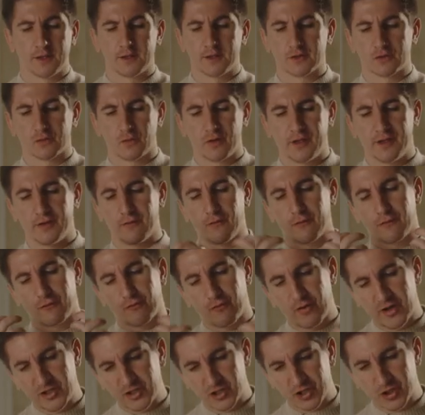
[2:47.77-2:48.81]
It's really
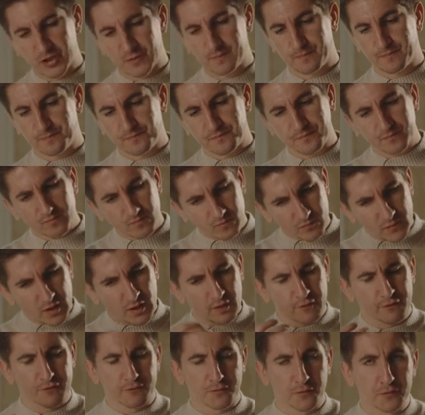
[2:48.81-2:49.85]
fresh,
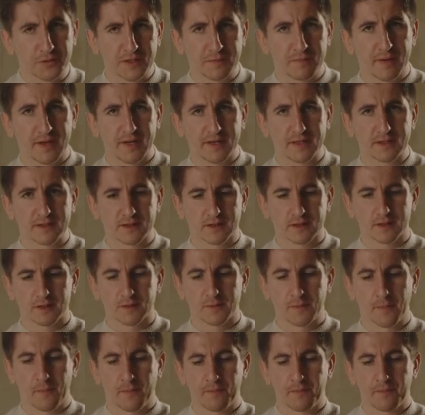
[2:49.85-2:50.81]
fruity based,